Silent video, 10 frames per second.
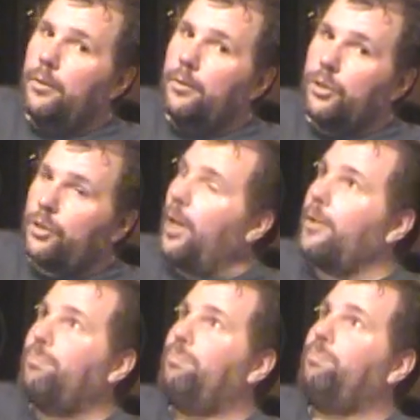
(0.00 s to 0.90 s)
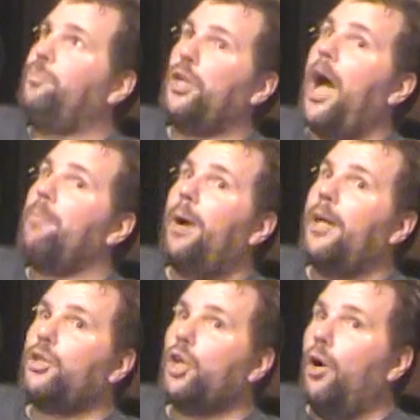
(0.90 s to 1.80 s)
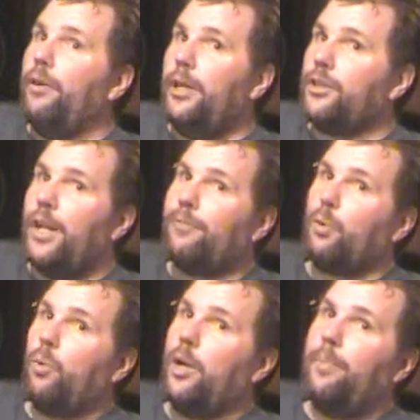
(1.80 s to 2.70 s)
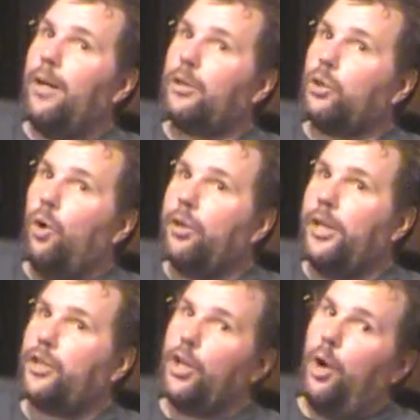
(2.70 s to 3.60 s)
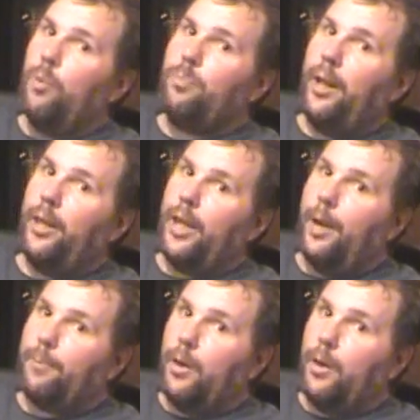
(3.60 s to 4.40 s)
Just like John Bon Jovi doesn't have to worry about Soul Kitchen going belly up.